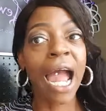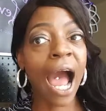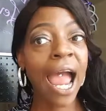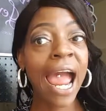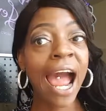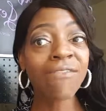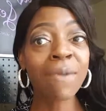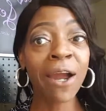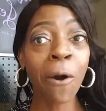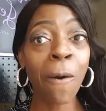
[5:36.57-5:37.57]
I have
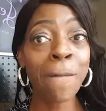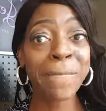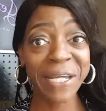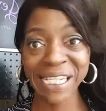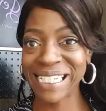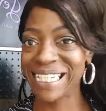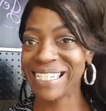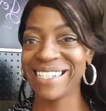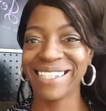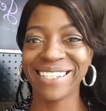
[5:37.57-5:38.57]
my own
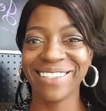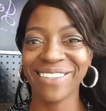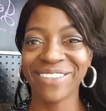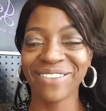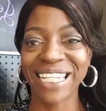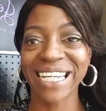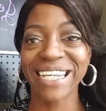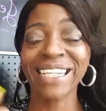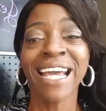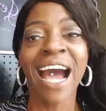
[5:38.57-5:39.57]
business, you know what I'm
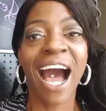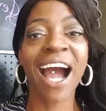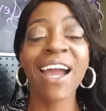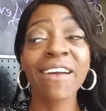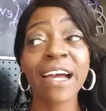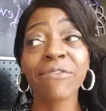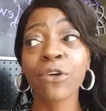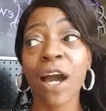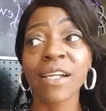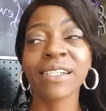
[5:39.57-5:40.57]
saying? I have
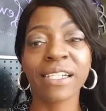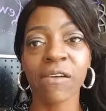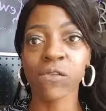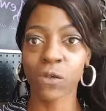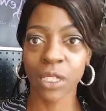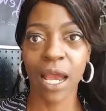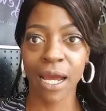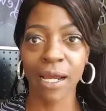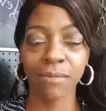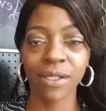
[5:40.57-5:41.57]
tried several
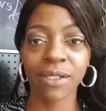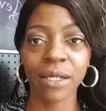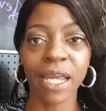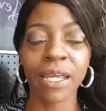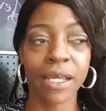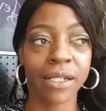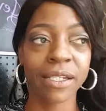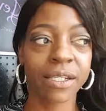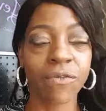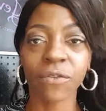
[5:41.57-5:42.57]
times in
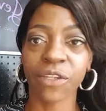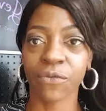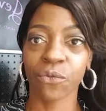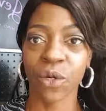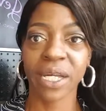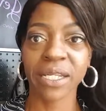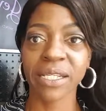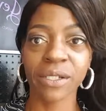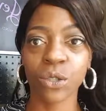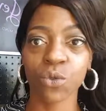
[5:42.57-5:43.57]
several different
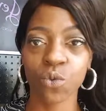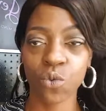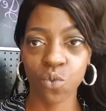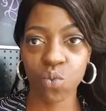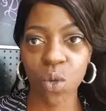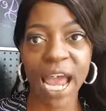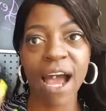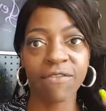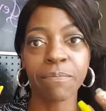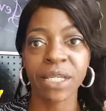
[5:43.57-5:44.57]
ways to
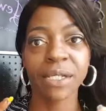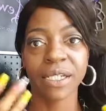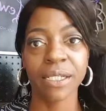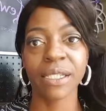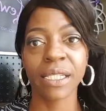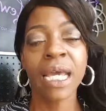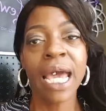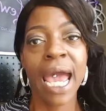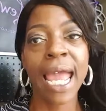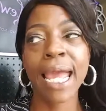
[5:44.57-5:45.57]
have a business,
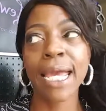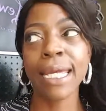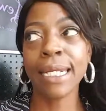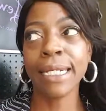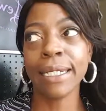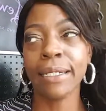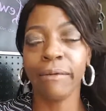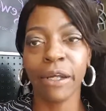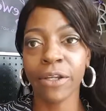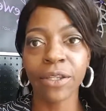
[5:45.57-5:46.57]

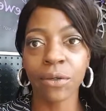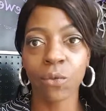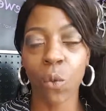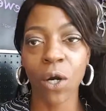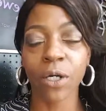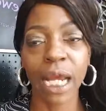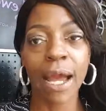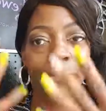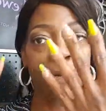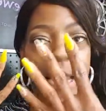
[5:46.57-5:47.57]
and none of them work.
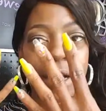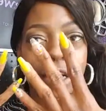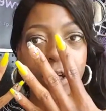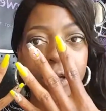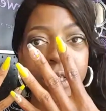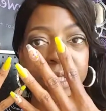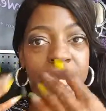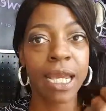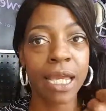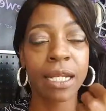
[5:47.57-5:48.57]
I'm a manicurist,
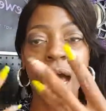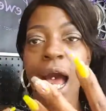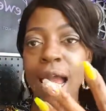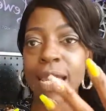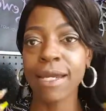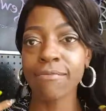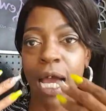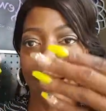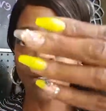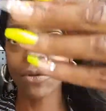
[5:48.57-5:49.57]
and I
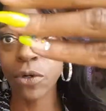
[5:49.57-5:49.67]
do